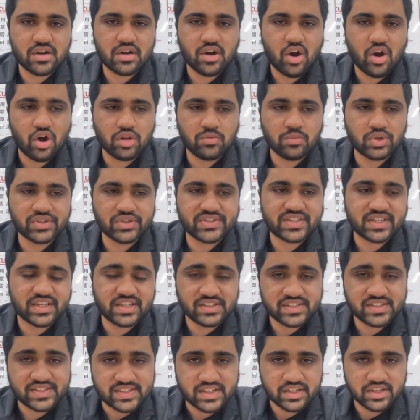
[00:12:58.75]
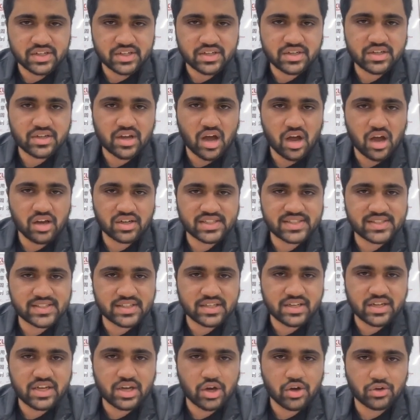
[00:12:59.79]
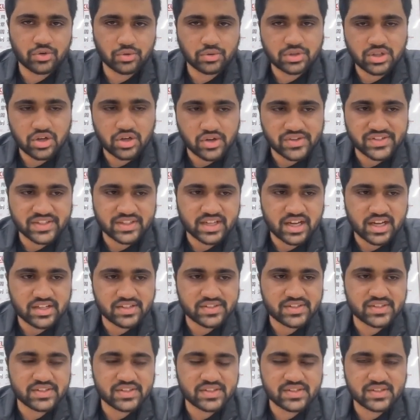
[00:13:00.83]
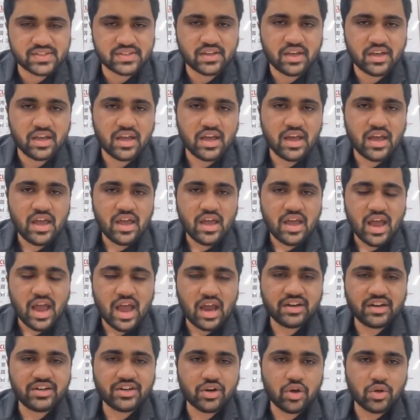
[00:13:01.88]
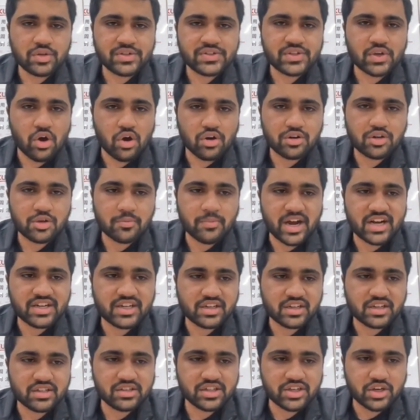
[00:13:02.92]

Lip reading: almost instant RCA or root cause analysis. And it also automatically